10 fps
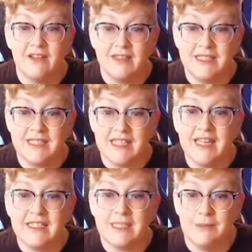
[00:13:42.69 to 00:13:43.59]

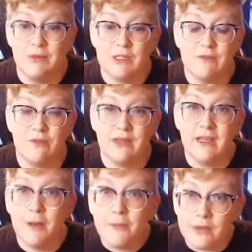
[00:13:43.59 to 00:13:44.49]
status symbols for the
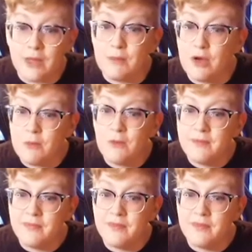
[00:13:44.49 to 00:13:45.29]
upwardly mobile